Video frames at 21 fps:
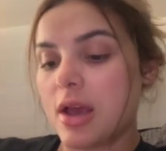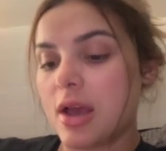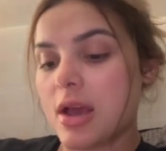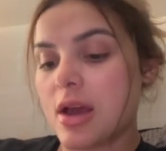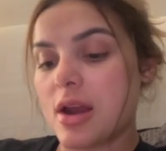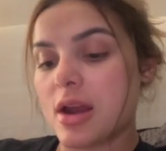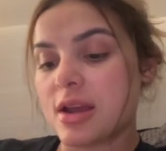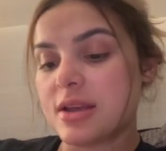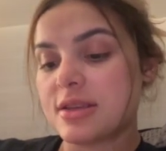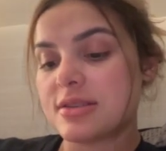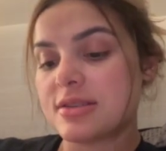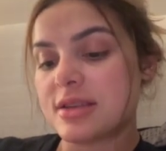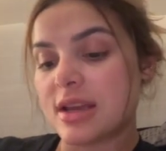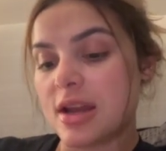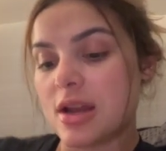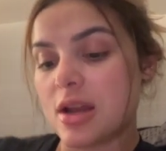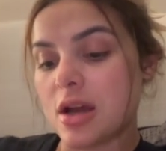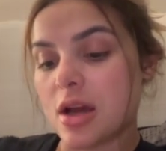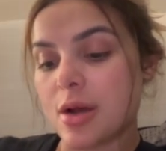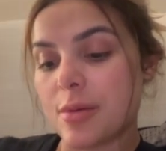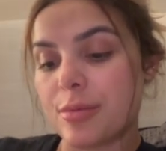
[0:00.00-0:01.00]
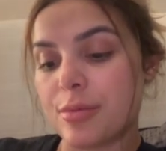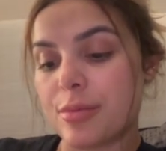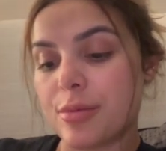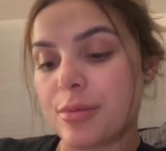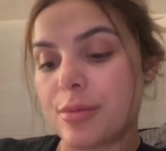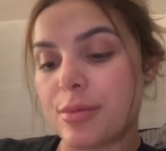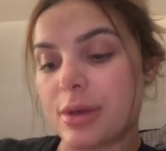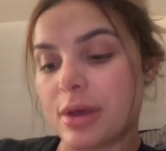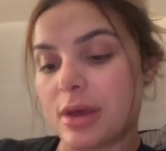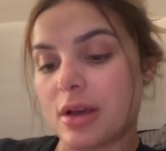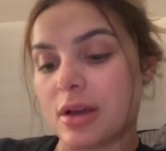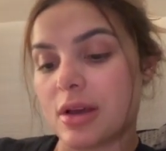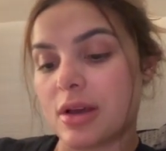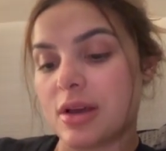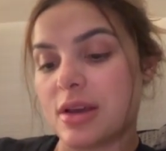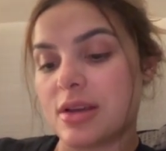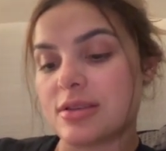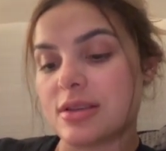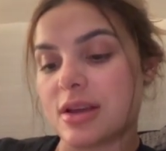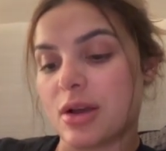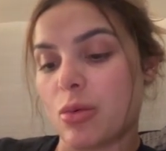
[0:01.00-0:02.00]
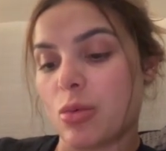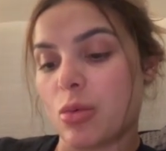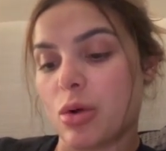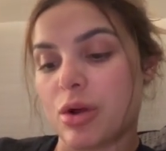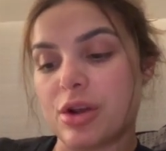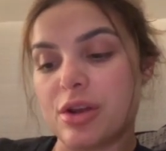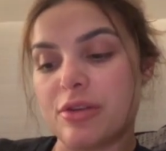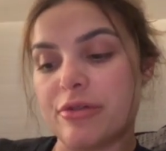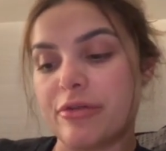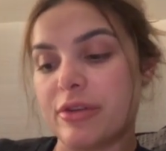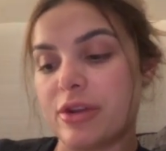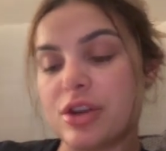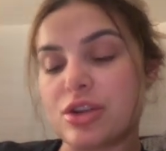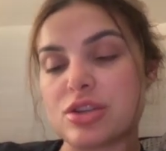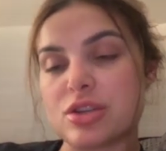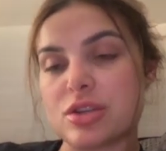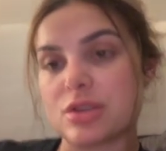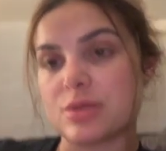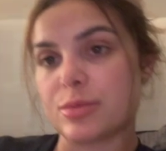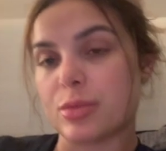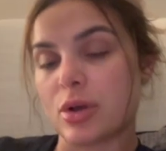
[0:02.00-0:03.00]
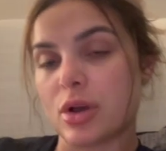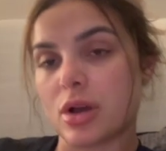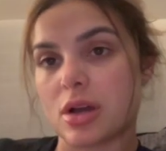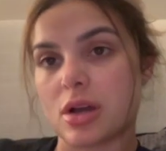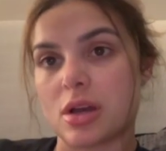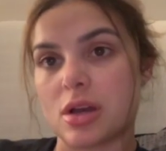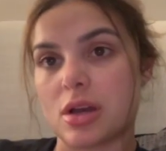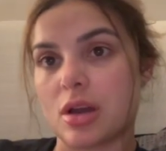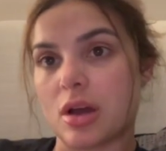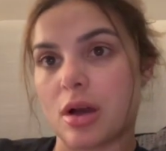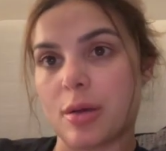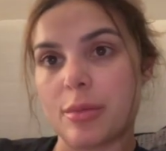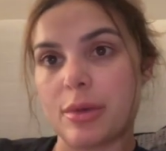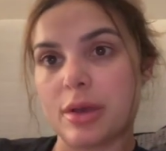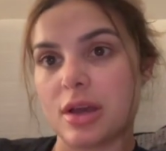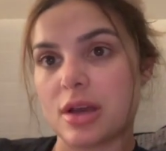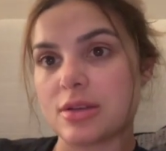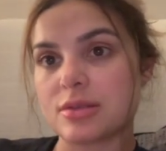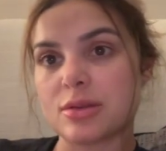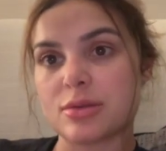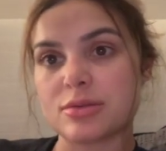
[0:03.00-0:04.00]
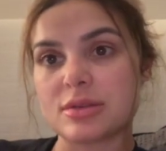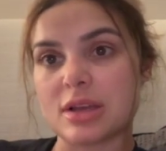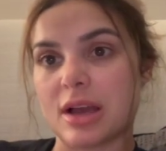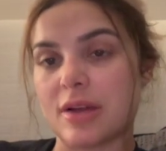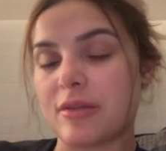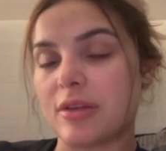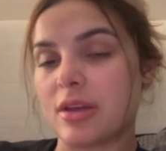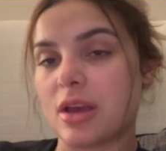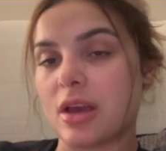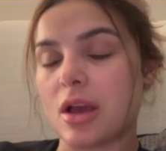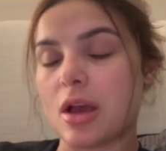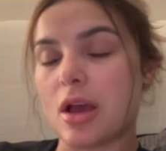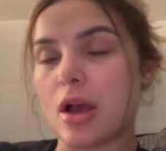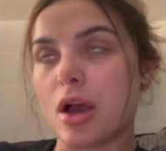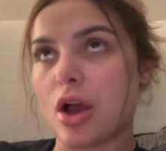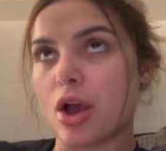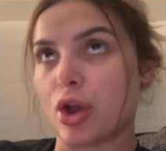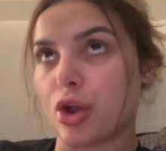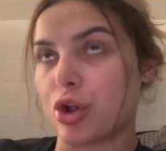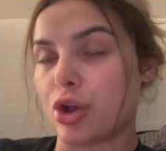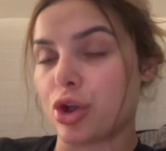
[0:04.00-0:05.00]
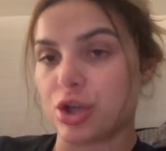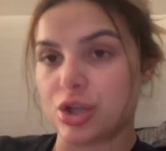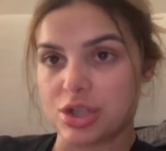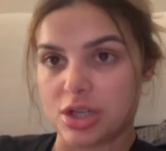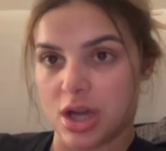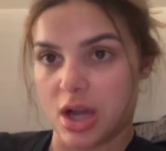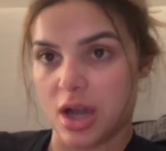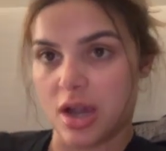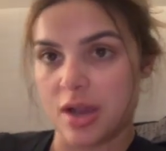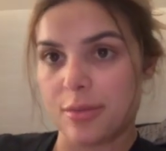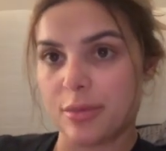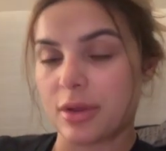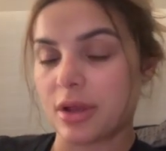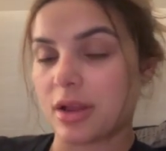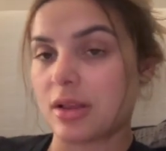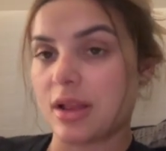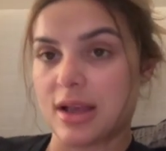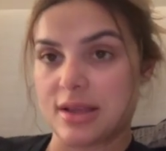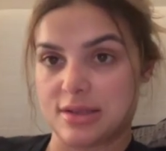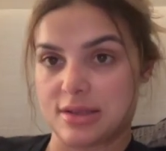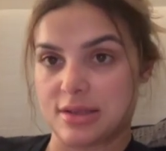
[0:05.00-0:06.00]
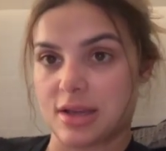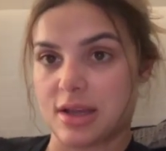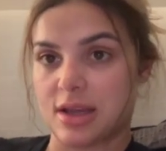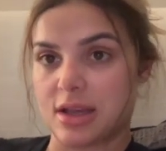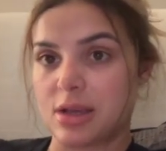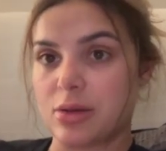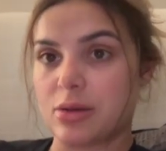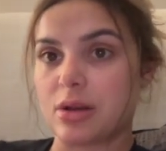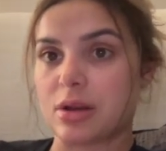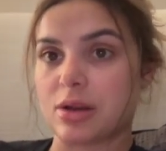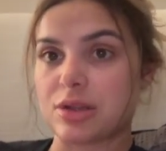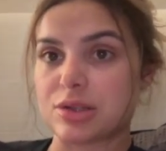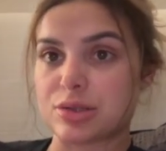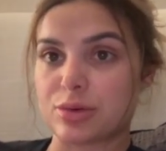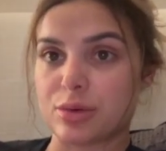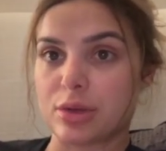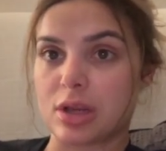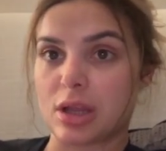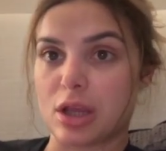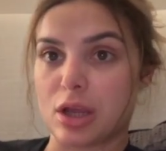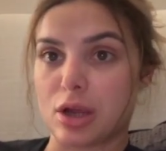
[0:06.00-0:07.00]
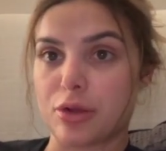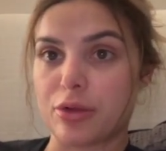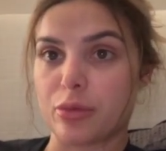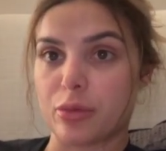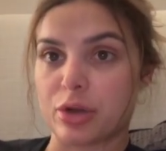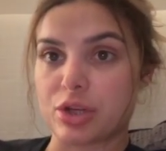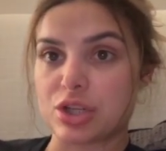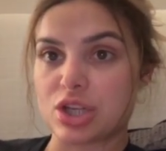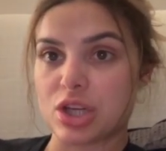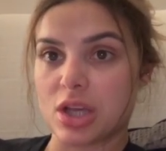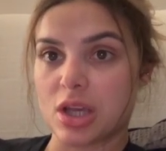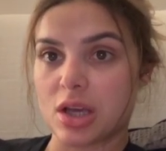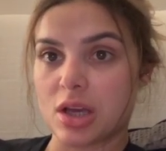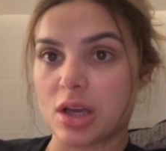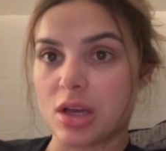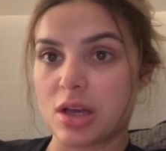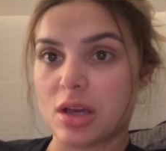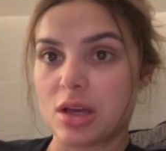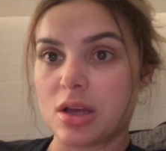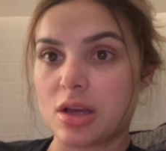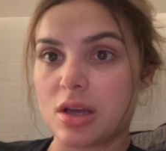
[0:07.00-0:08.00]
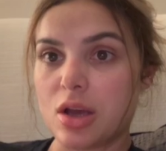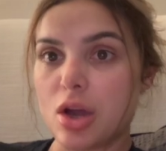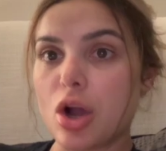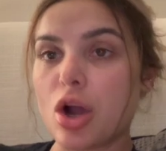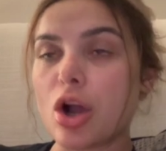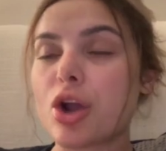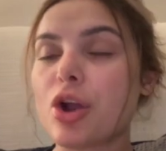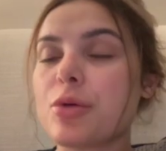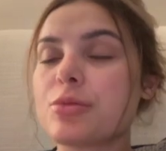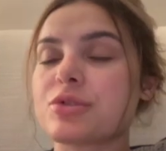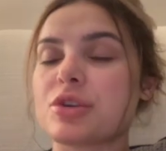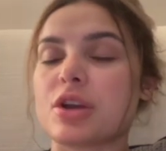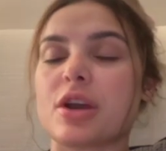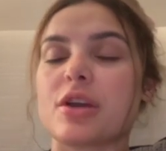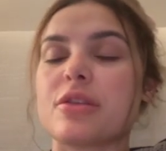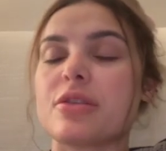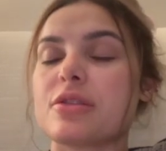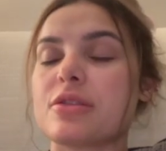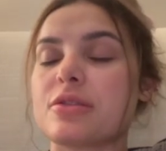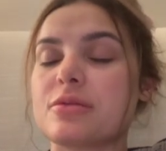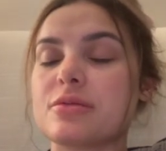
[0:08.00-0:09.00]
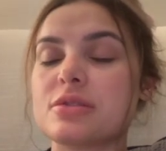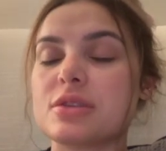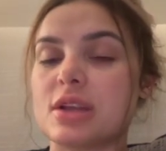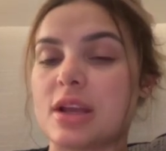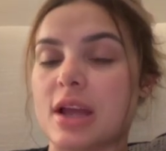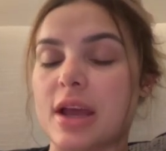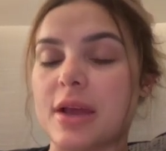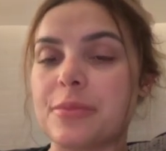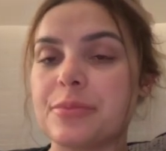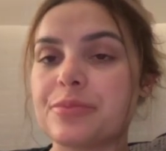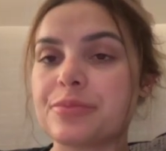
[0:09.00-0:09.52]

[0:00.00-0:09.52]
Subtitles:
and I stayed up because I wanted to finish this book, not because I was having a good time. Like last night, and I was reading Year of the Witching, or no, I'm sorry, today.